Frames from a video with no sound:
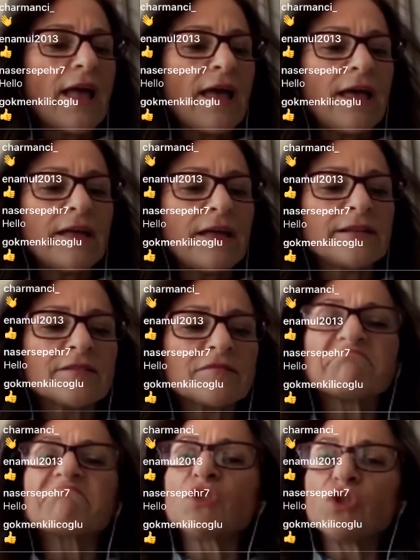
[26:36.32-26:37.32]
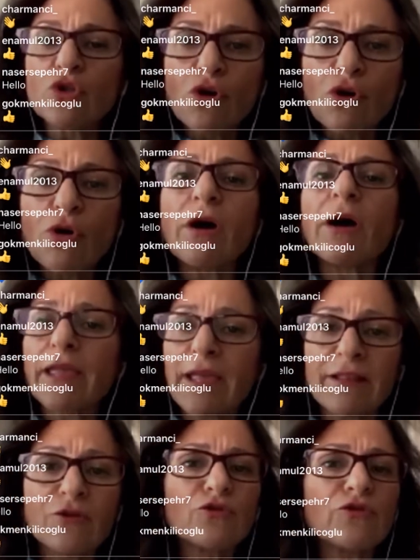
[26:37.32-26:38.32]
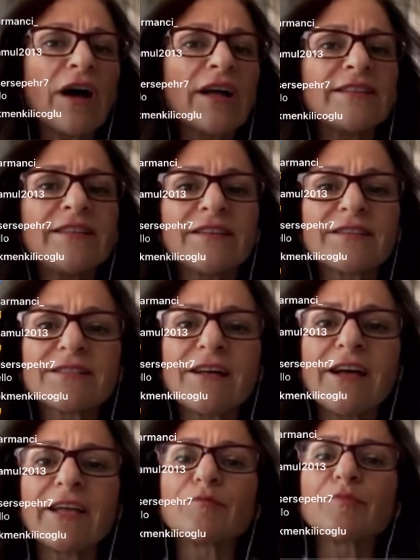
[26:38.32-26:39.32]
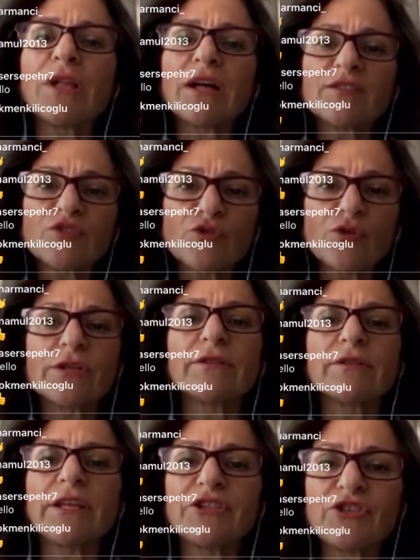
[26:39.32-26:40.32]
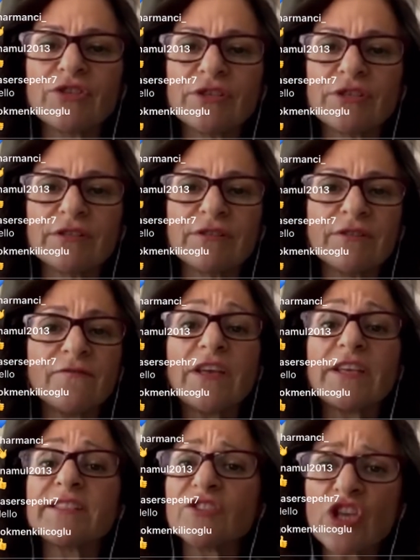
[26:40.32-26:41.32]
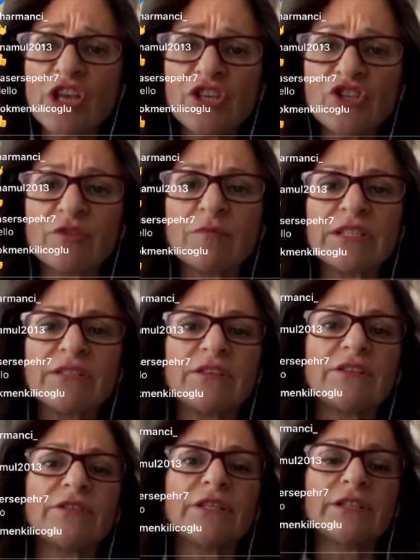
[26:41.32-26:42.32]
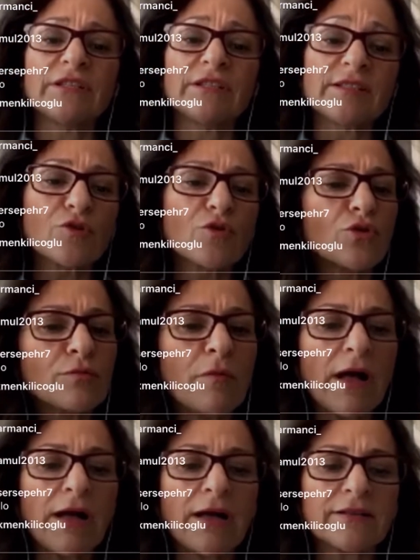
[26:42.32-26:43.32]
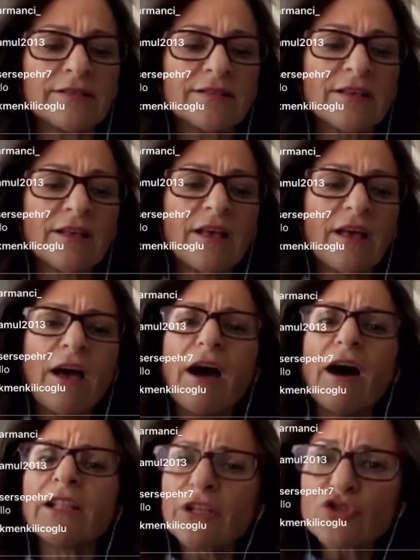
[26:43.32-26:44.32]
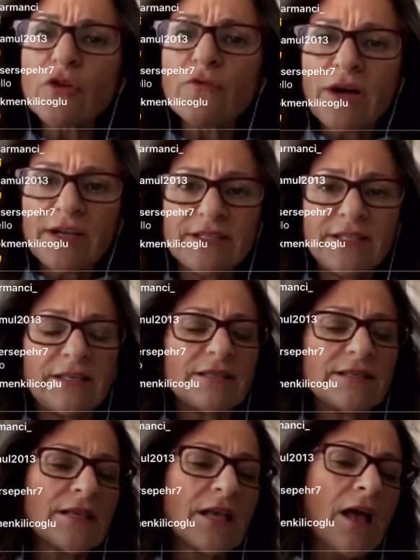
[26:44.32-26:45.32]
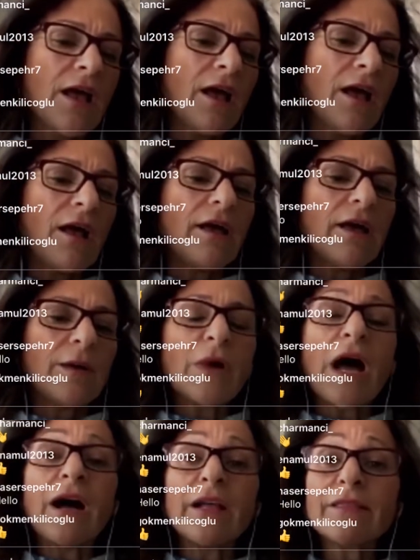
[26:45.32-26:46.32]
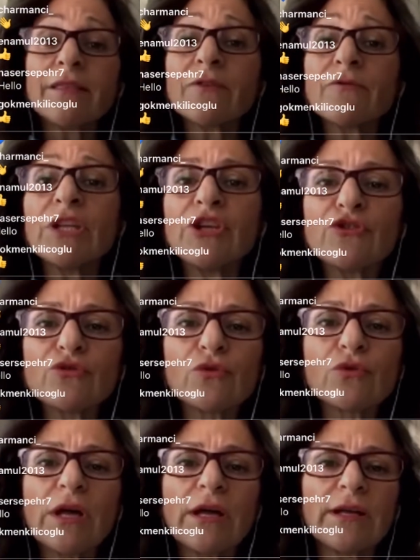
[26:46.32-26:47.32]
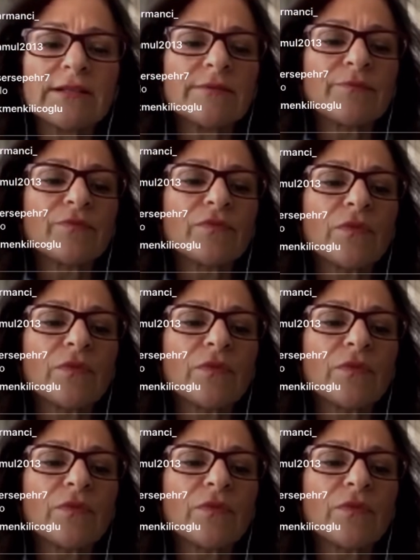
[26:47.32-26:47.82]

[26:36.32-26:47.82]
And, you know, again, good ideas like blood circulation, face-changing materials, Cool Max, a lot of ideas. I think we need to look at